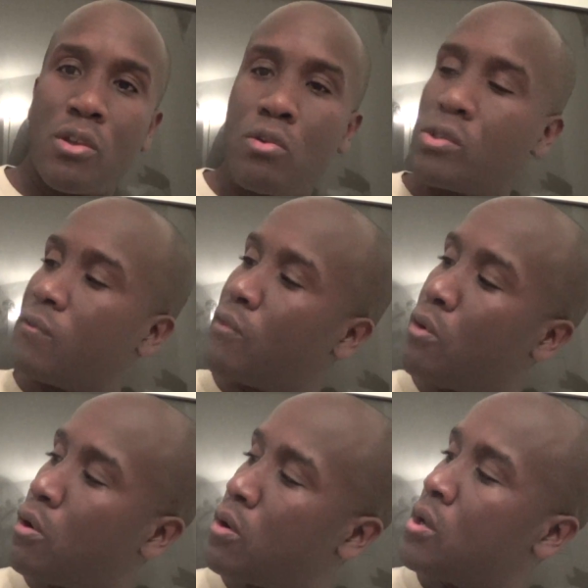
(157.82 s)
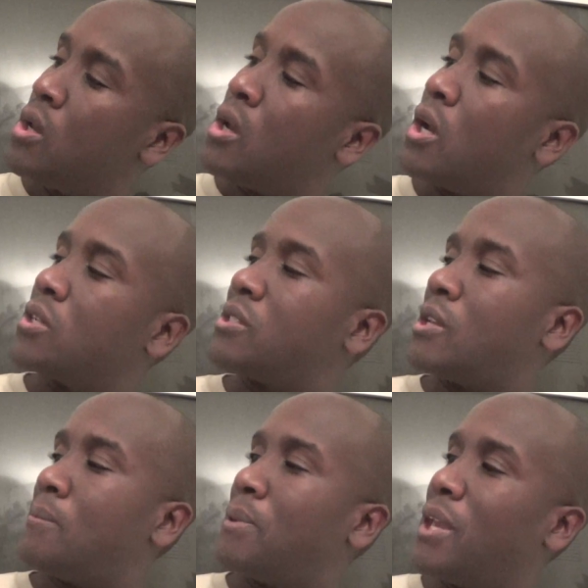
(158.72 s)
use it for.
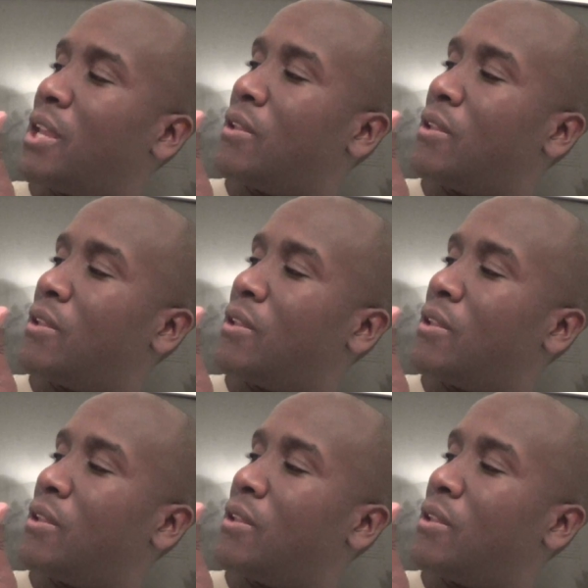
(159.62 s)
Centipede,